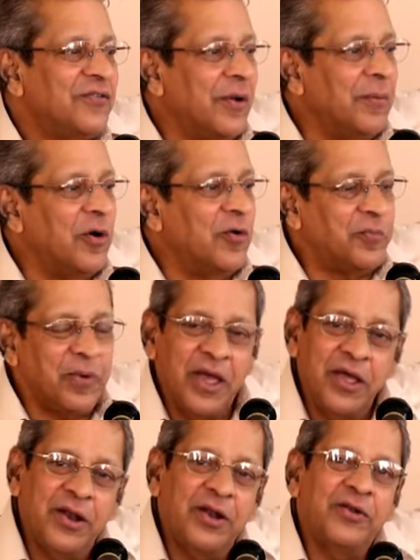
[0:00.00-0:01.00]
from our
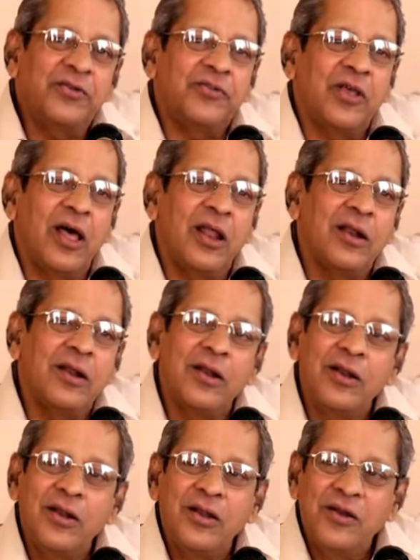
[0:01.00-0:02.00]
parents or
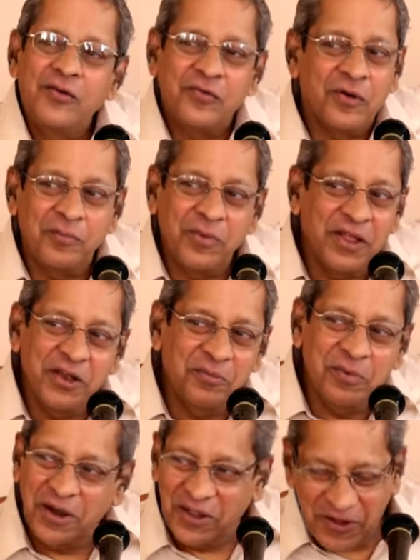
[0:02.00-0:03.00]
from
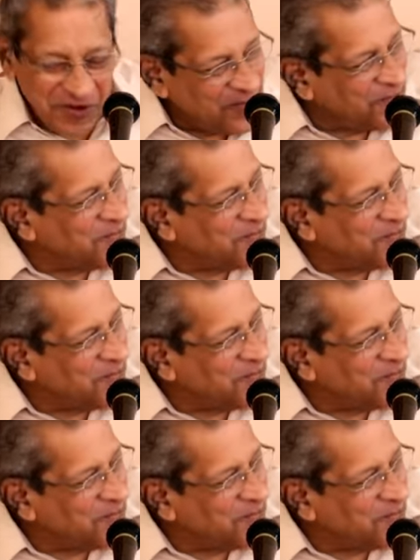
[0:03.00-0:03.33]
anybody?